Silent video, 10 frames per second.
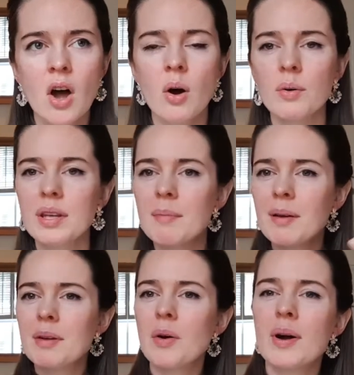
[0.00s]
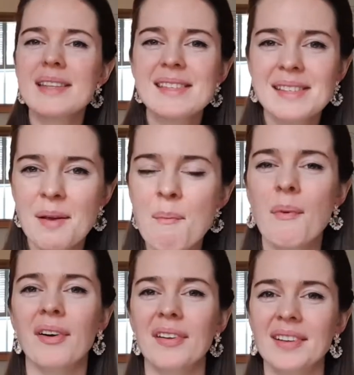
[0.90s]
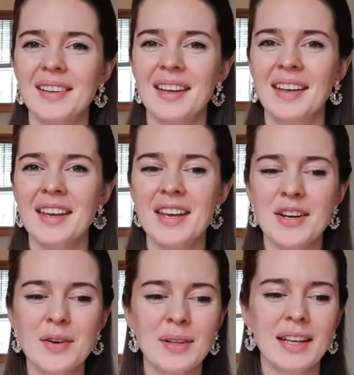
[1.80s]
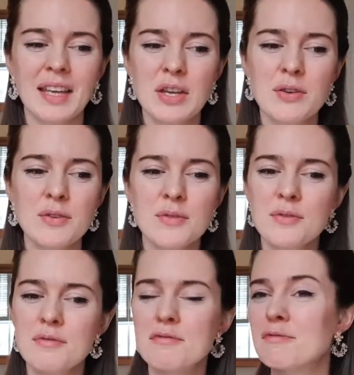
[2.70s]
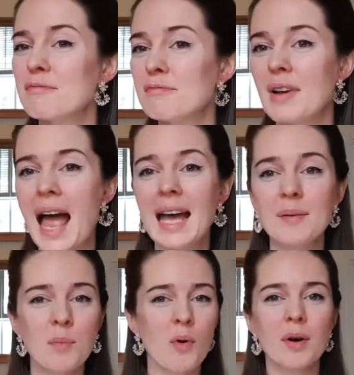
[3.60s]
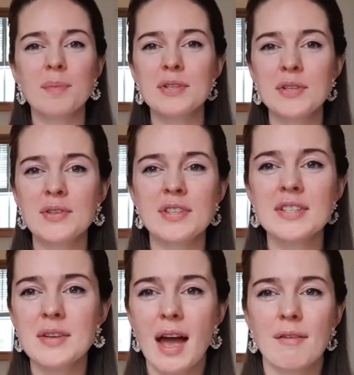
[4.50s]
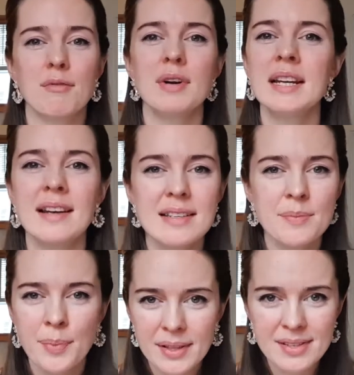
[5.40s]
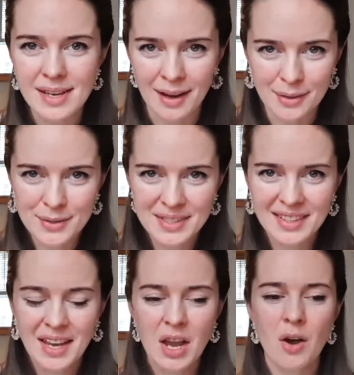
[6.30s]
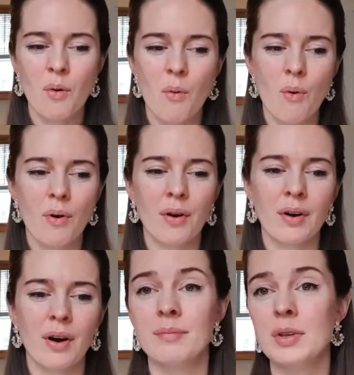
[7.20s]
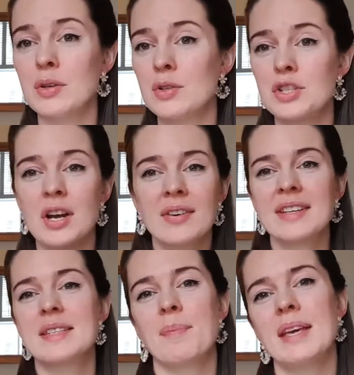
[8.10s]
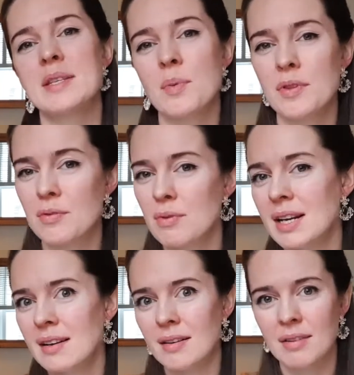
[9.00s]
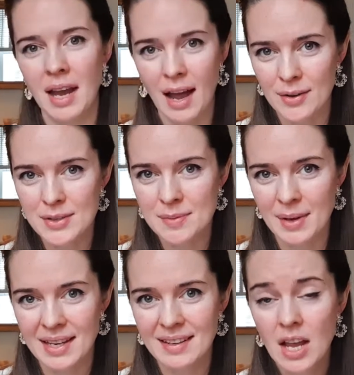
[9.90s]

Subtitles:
or they might be quite simple, like you've had more opportunities to have really nice meals out, or you're sharing space with a really lovely housemate,